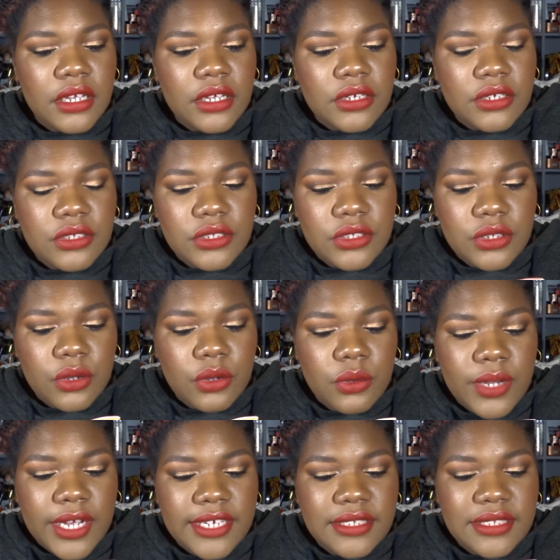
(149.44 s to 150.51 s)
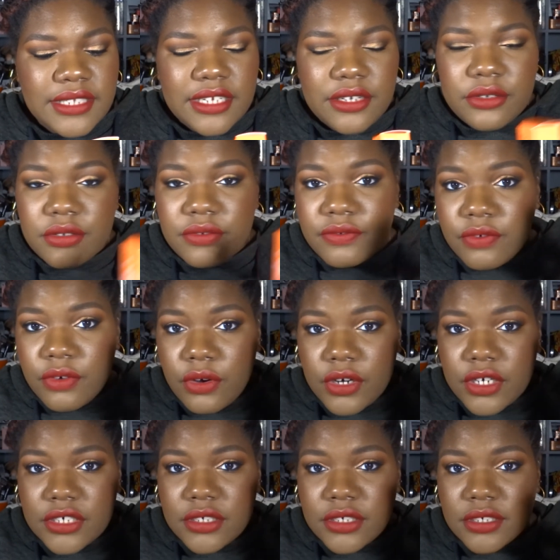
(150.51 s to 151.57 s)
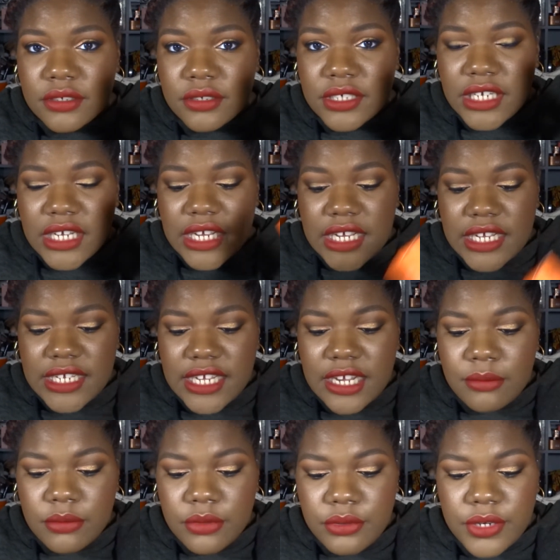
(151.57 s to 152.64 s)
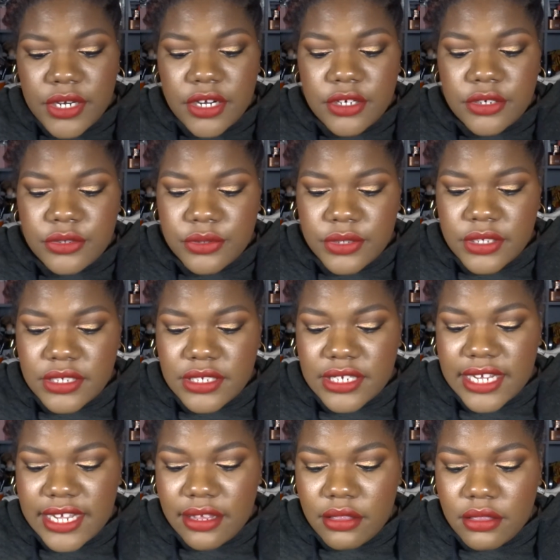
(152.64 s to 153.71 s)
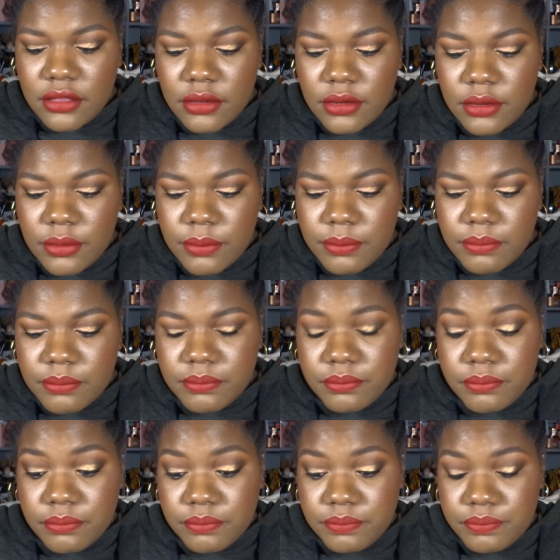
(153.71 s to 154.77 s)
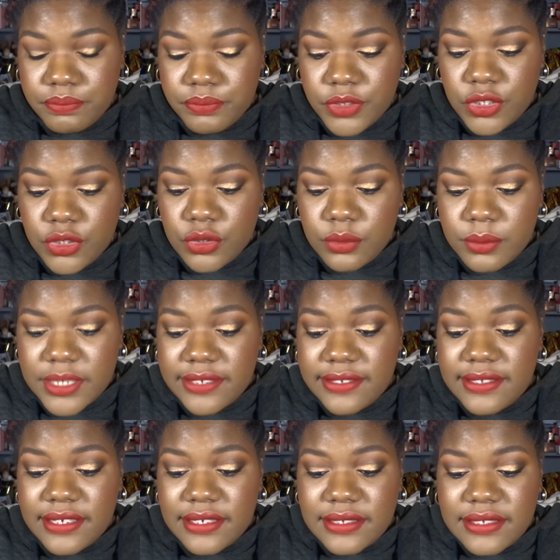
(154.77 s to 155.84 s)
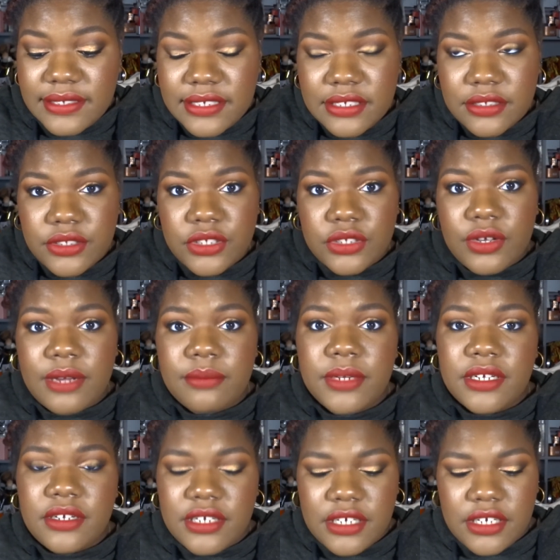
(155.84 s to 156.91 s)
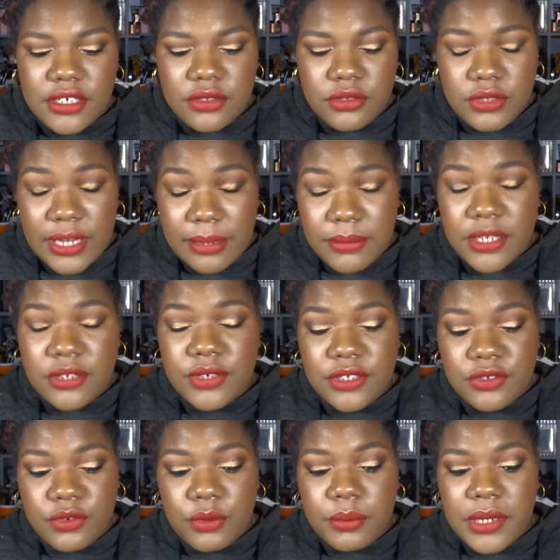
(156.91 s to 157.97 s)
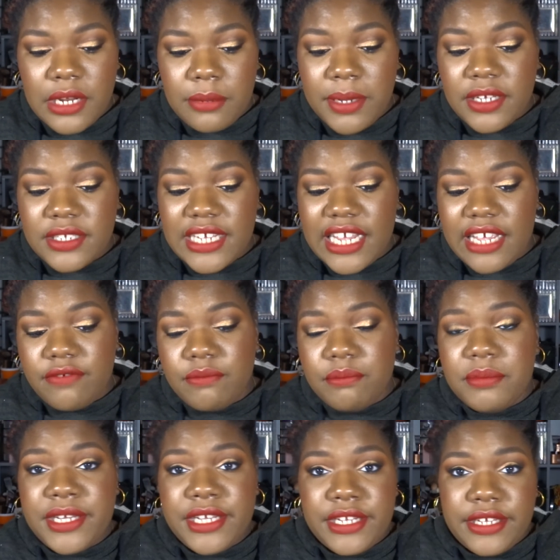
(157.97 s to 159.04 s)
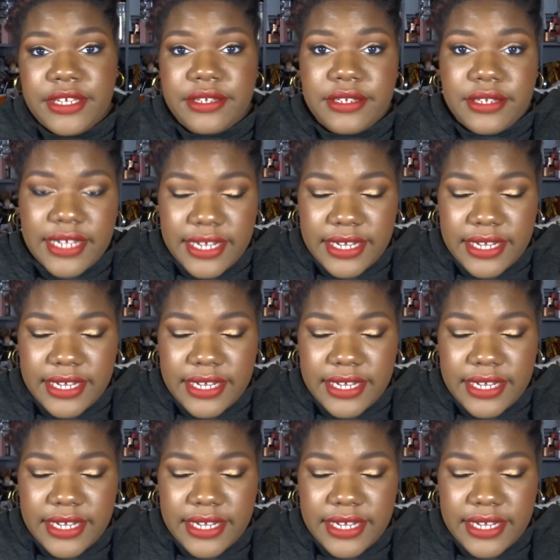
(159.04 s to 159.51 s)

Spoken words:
So I settled for Gabon 300, and the tube is still sealed, so I'm not going to open it because I have a million